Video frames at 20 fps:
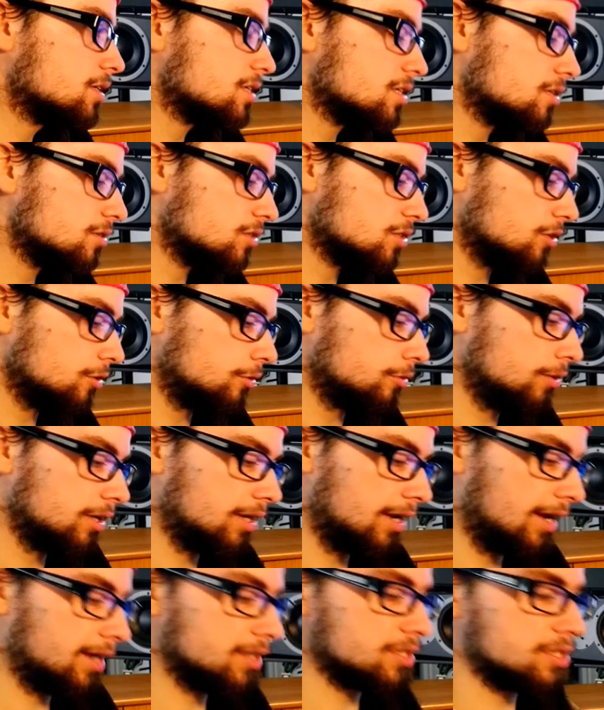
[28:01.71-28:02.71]
so
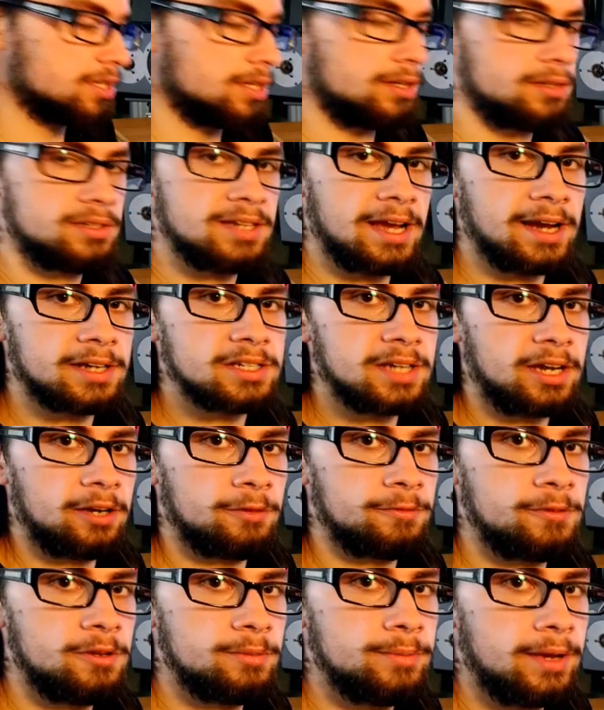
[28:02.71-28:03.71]
it has a tactile
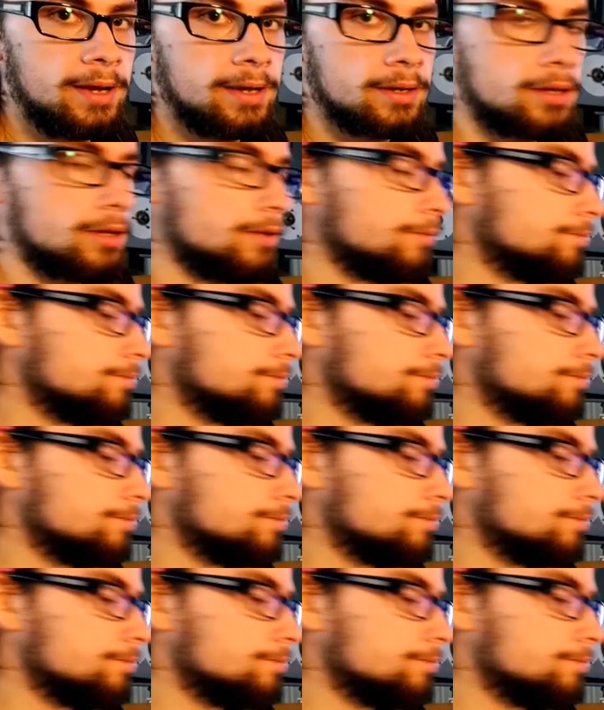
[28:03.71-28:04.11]
feedback.